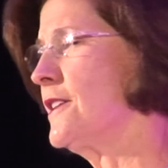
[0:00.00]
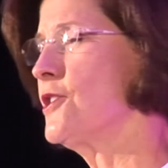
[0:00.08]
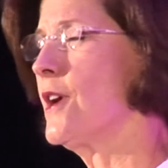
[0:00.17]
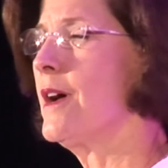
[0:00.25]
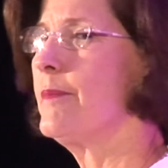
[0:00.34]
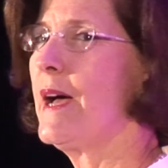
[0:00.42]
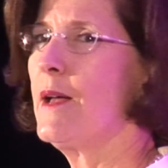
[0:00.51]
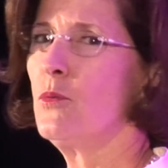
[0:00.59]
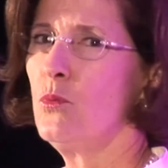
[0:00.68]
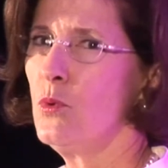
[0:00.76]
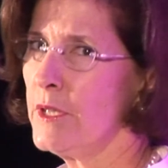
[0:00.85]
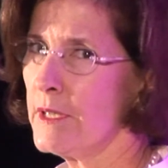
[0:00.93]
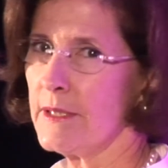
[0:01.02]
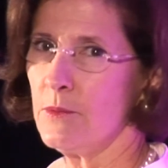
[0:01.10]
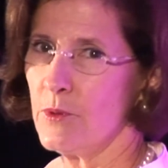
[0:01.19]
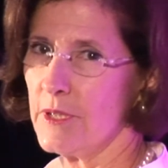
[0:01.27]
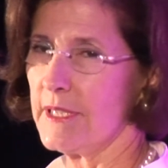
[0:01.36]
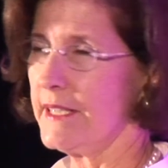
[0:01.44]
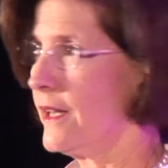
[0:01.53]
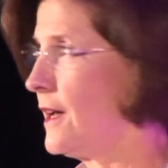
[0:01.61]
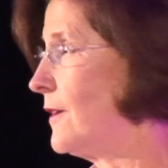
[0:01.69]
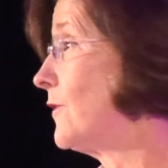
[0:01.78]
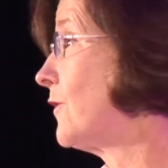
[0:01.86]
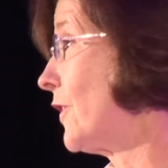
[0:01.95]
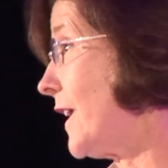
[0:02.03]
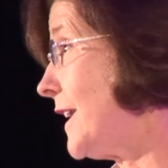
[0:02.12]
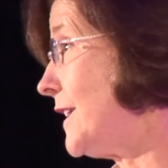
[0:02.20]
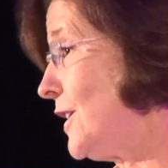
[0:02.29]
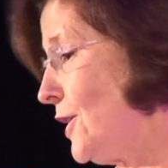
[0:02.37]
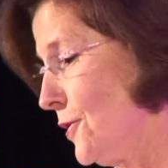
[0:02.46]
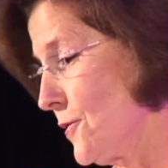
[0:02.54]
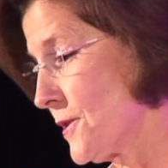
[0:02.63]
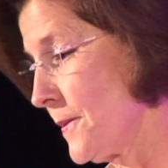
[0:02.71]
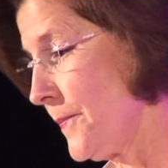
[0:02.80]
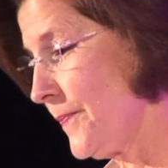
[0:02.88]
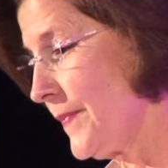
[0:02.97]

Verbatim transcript: a job I really, really loved, for 8 years.